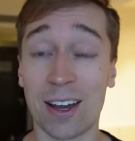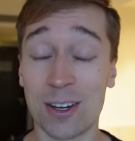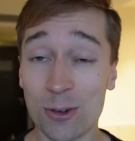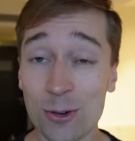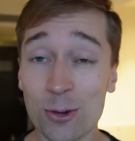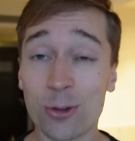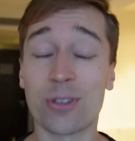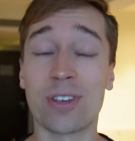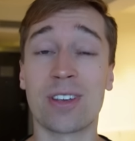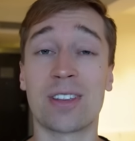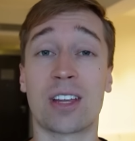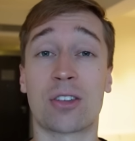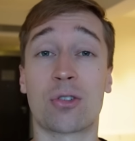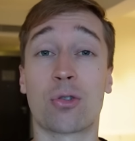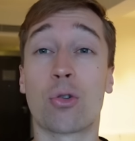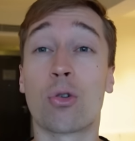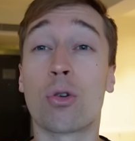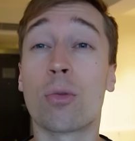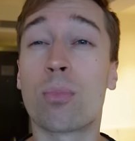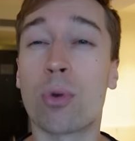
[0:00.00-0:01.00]
I do think that
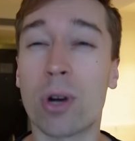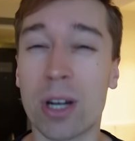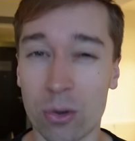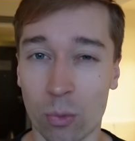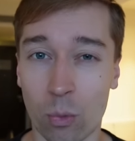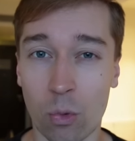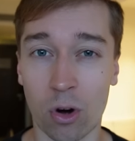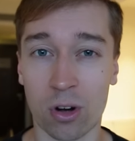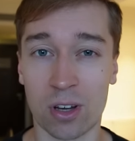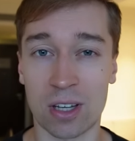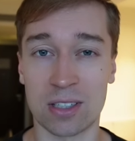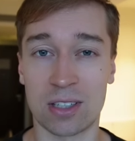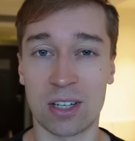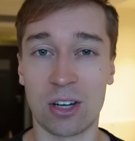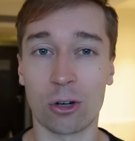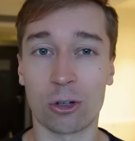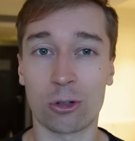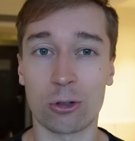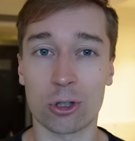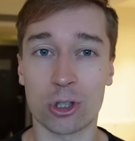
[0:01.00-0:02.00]
hybrid work is
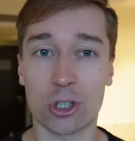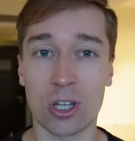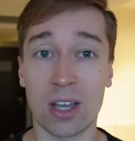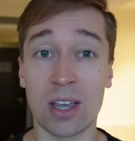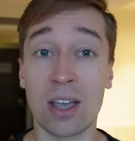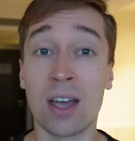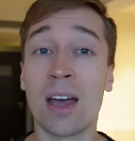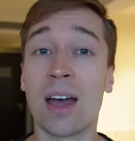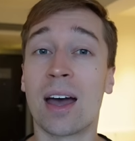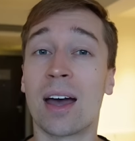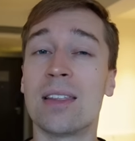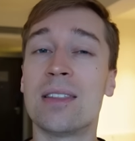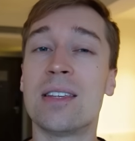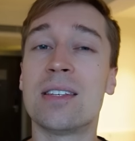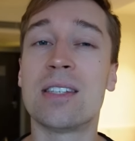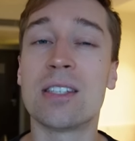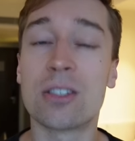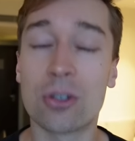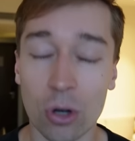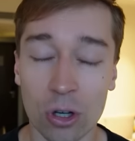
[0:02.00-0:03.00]
here to stay and
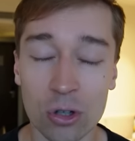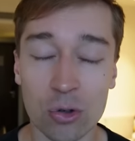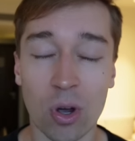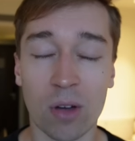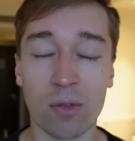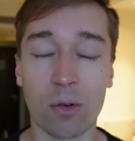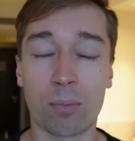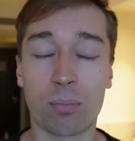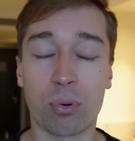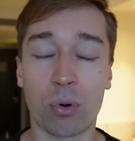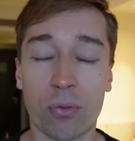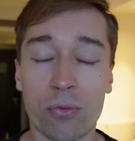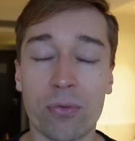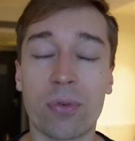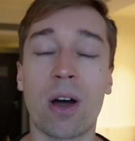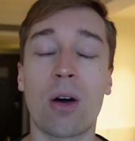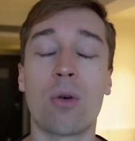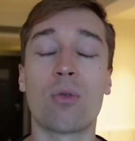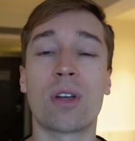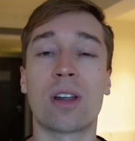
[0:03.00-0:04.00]
this is going to have a
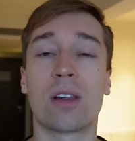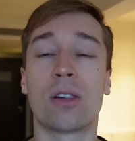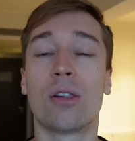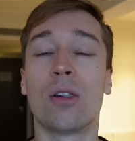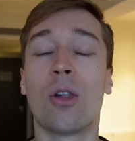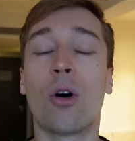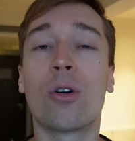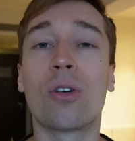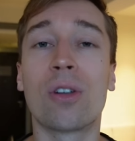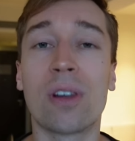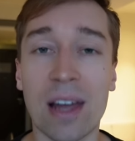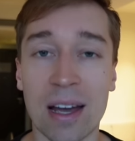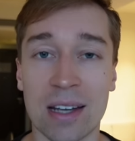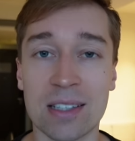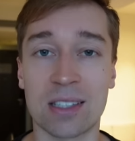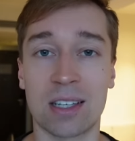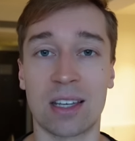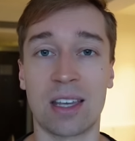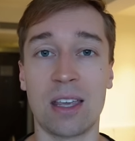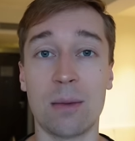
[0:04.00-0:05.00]
profound and
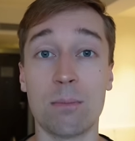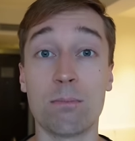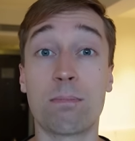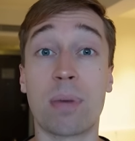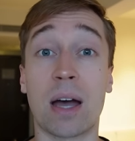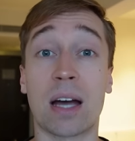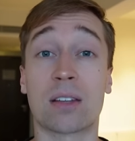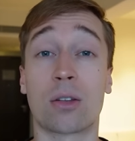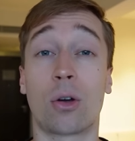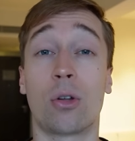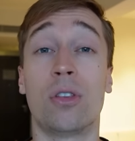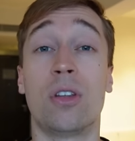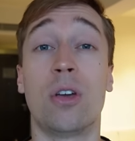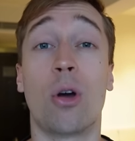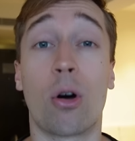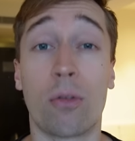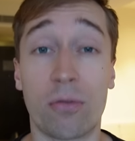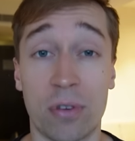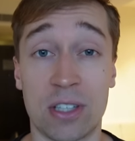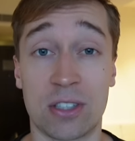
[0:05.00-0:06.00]
long-lasting impact on
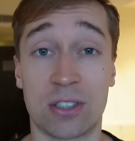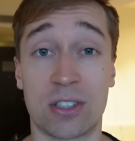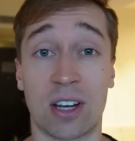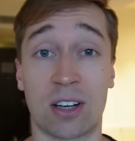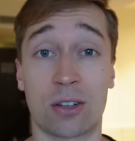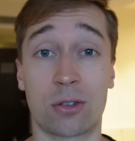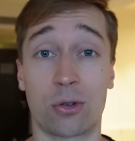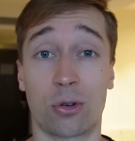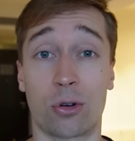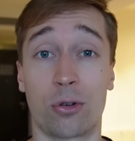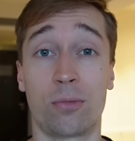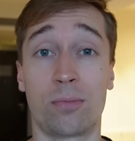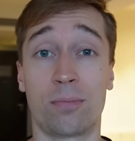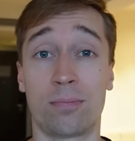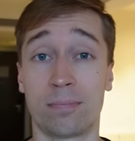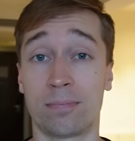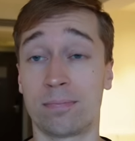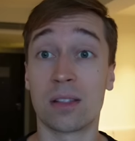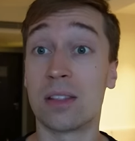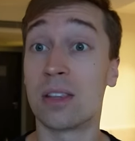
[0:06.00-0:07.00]
the office sector.
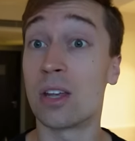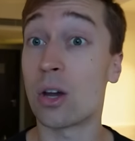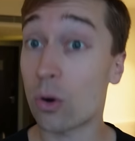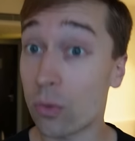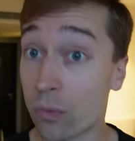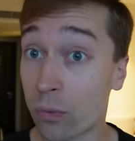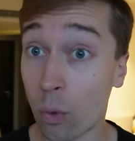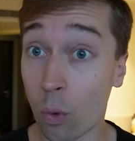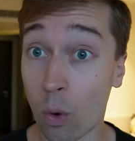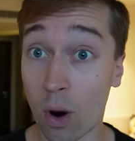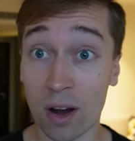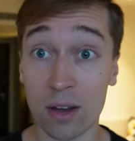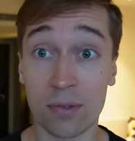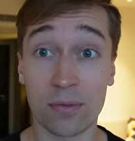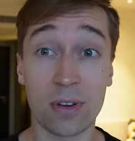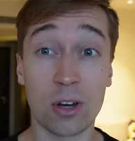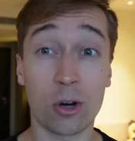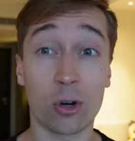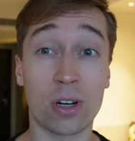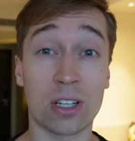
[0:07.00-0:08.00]
Therefore, I
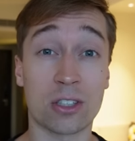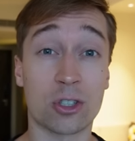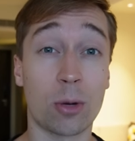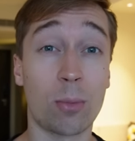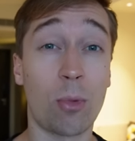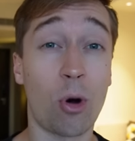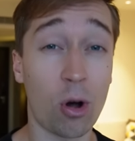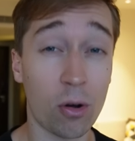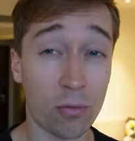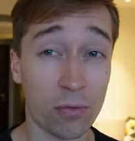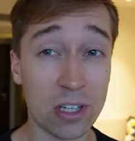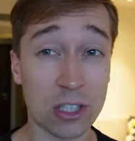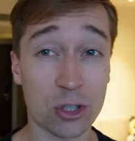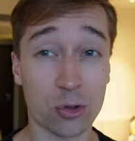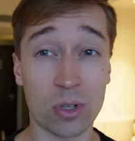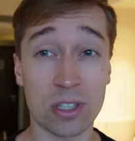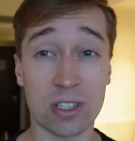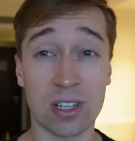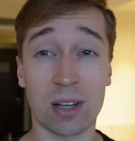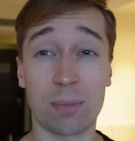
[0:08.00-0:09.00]
fear that some
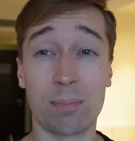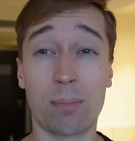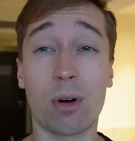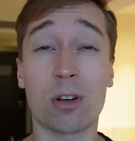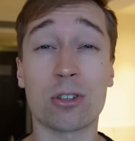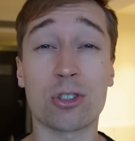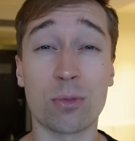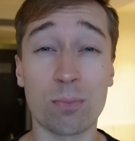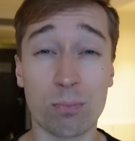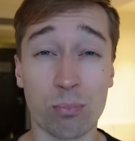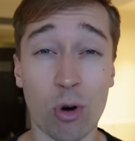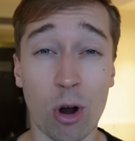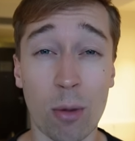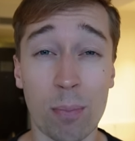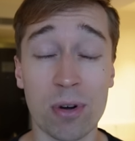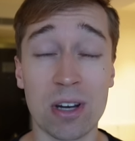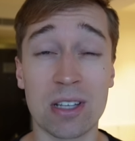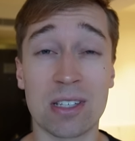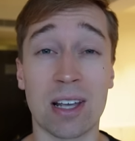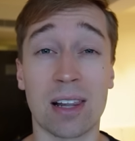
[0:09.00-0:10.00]
office REITs like Boston
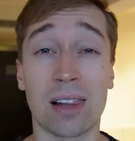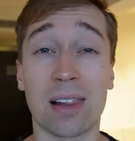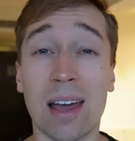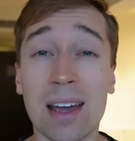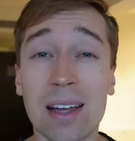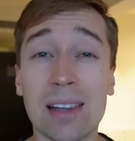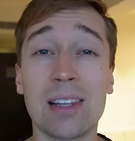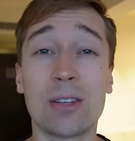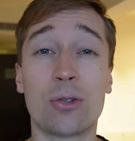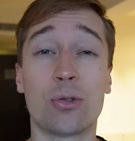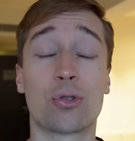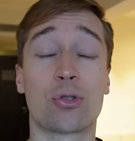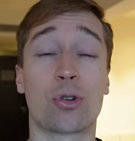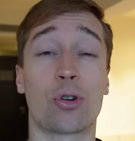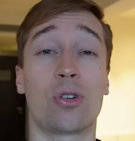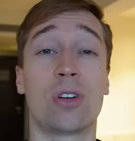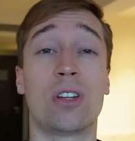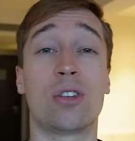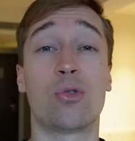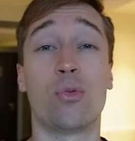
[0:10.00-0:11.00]
properties are likely to
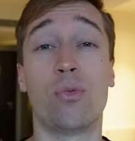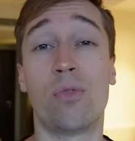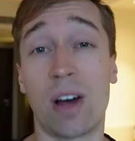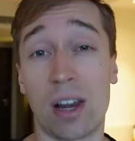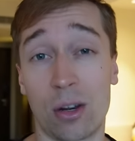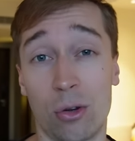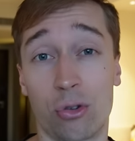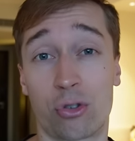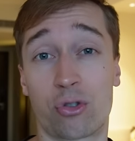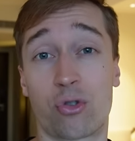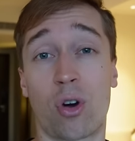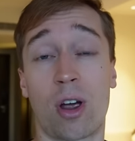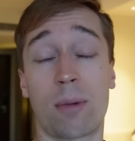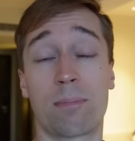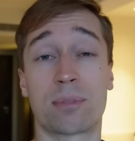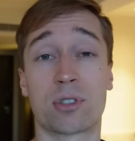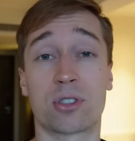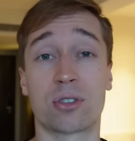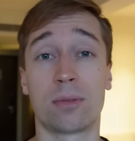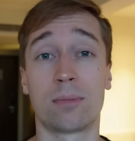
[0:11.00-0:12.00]
turn into value
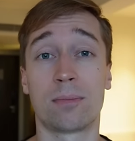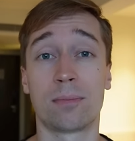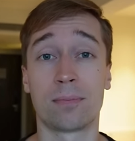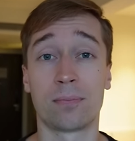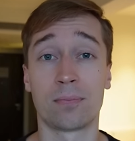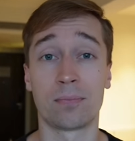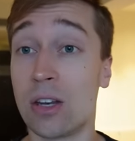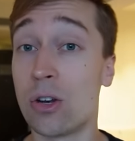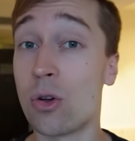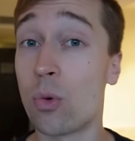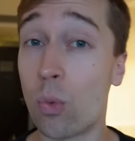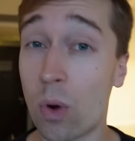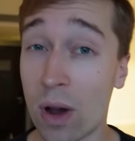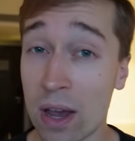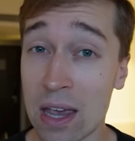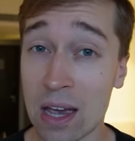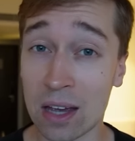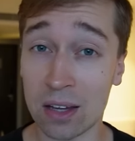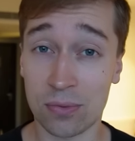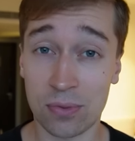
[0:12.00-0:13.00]
traps. In a
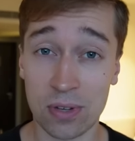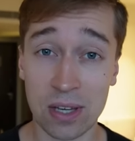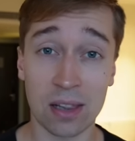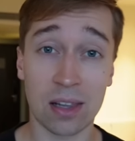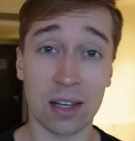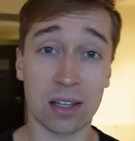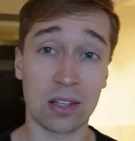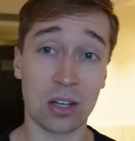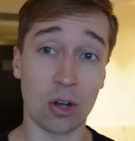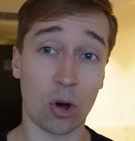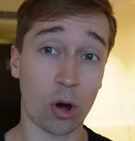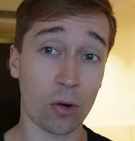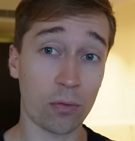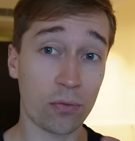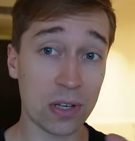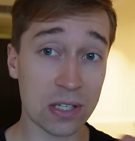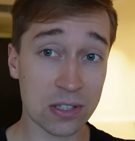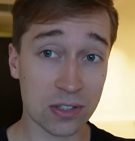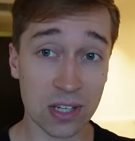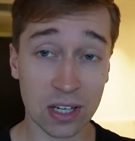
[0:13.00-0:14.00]
way, I feel like the
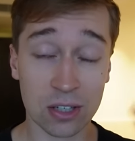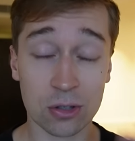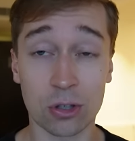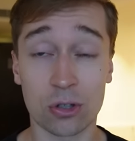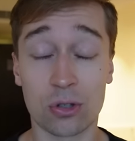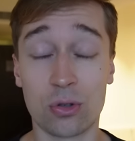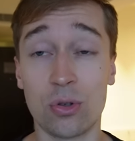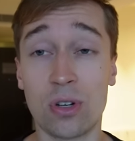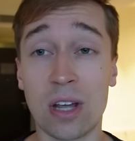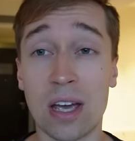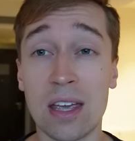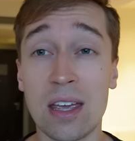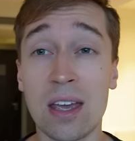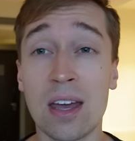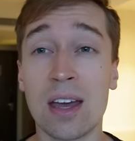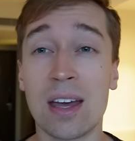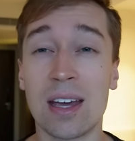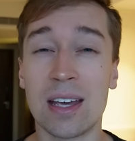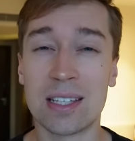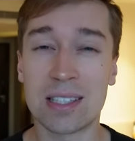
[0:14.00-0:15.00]
office sector
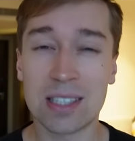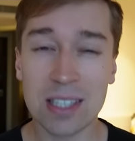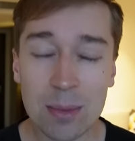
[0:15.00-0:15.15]
today is